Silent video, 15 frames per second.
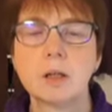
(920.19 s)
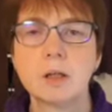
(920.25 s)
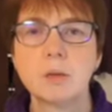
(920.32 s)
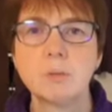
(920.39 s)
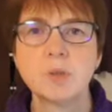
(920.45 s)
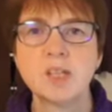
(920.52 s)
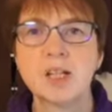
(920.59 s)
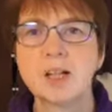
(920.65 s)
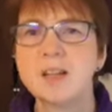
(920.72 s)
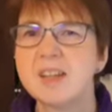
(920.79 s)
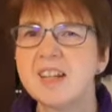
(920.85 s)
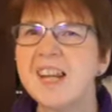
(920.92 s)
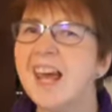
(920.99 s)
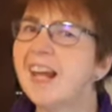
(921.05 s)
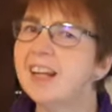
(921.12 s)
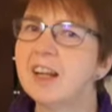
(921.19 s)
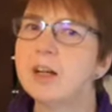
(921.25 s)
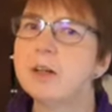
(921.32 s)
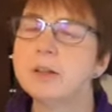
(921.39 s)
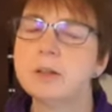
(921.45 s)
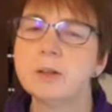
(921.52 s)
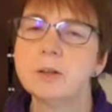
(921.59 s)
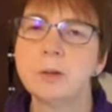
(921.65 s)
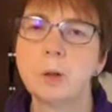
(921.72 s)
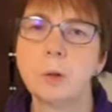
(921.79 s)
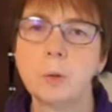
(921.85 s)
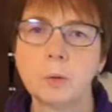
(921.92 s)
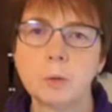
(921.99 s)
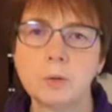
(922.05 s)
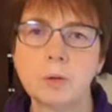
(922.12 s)
particularly the neckline
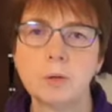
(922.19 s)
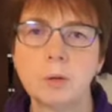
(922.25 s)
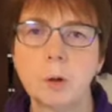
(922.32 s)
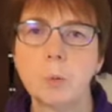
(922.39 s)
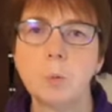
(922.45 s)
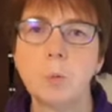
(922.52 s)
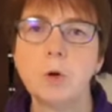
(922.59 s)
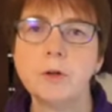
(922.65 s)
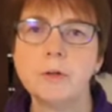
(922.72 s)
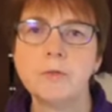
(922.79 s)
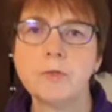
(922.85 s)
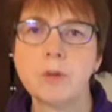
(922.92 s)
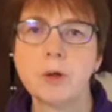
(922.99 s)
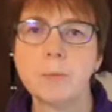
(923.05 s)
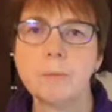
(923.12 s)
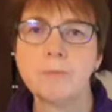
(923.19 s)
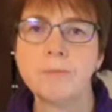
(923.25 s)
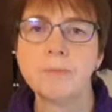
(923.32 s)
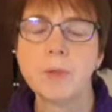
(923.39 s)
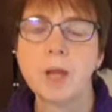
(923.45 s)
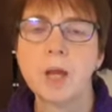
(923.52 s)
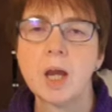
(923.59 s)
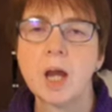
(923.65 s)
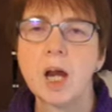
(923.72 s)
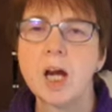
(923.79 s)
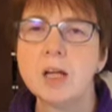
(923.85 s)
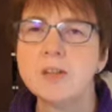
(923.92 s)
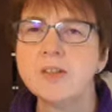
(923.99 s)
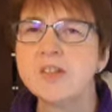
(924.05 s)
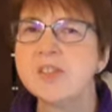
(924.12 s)
on one of them,
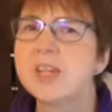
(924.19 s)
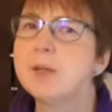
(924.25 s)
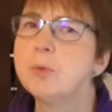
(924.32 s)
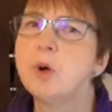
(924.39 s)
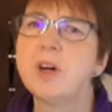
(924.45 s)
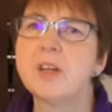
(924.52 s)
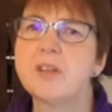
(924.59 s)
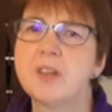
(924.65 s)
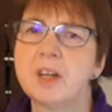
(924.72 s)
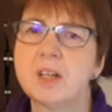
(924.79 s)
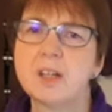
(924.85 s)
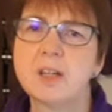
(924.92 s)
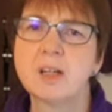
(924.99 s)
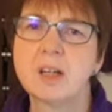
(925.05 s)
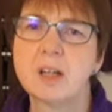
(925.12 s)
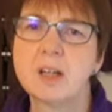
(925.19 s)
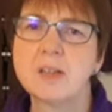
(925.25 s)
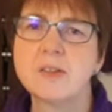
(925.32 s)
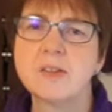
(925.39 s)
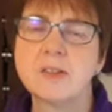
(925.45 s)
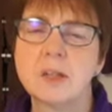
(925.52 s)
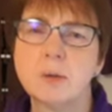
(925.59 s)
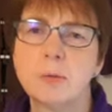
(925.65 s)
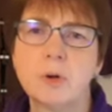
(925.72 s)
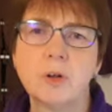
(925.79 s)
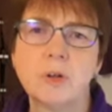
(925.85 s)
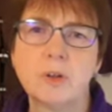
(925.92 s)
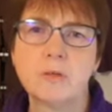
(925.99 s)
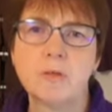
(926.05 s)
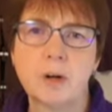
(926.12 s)
and see what I think and see what
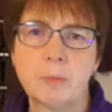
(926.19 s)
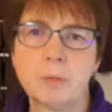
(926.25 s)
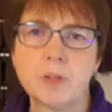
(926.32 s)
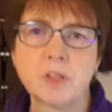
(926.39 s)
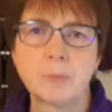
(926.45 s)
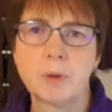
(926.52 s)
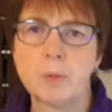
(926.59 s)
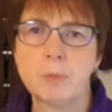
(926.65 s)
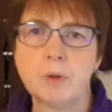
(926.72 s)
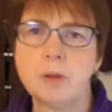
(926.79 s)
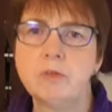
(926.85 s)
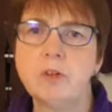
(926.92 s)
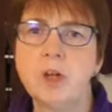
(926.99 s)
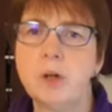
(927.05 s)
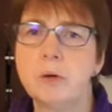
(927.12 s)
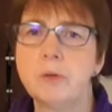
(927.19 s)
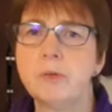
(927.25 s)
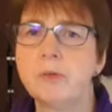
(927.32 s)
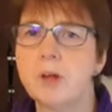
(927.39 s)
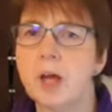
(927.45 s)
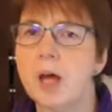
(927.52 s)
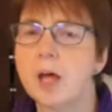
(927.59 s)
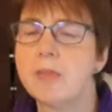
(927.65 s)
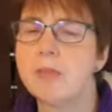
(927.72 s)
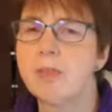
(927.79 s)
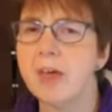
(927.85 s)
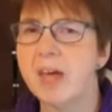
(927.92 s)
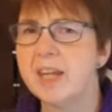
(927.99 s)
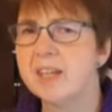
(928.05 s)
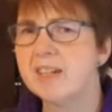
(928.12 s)
other fabrics people have used, and
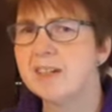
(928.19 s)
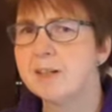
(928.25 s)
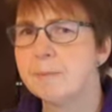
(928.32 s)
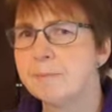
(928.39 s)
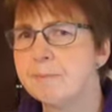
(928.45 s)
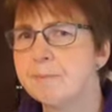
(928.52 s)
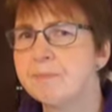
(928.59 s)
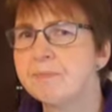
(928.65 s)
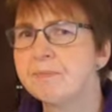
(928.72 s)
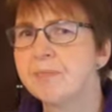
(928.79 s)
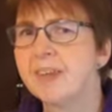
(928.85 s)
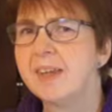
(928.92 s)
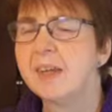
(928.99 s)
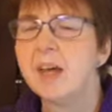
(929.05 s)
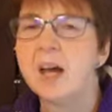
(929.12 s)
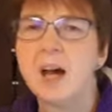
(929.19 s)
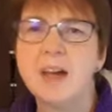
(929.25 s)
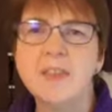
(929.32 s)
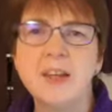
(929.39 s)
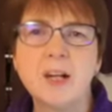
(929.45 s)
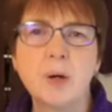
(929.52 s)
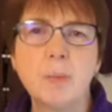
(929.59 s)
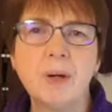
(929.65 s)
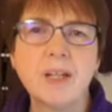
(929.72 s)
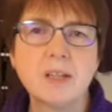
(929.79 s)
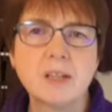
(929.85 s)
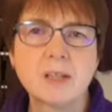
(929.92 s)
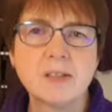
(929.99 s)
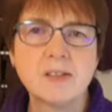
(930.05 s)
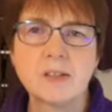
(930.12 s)
then I'll make a
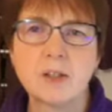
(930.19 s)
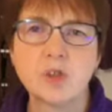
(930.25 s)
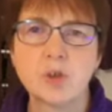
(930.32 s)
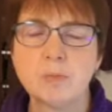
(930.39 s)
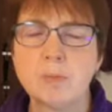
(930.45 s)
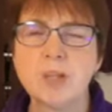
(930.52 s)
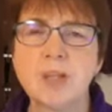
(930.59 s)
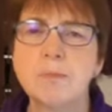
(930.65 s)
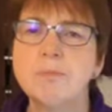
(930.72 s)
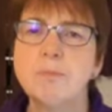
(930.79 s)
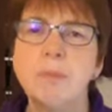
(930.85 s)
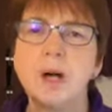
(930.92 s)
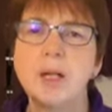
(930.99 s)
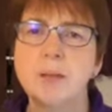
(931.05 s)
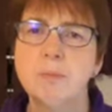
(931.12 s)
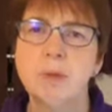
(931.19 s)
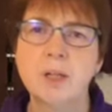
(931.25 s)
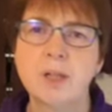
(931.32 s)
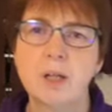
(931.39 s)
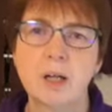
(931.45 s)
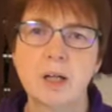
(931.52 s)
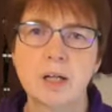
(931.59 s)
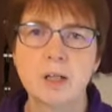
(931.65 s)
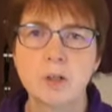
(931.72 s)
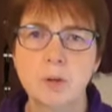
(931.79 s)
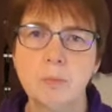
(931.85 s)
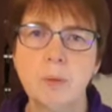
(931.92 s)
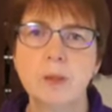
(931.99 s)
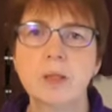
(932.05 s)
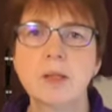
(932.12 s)
decision. But it might be that I end up
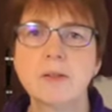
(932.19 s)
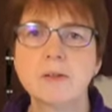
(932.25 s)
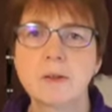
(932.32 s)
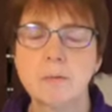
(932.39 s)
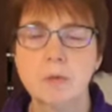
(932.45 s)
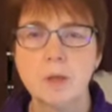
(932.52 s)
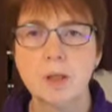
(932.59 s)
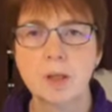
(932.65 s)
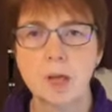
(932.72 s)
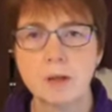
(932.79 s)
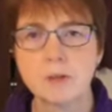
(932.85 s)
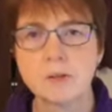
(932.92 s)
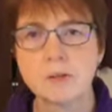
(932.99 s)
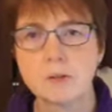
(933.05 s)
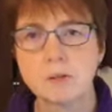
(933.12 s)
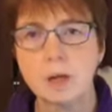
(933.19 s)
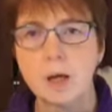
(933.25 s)
picking something else.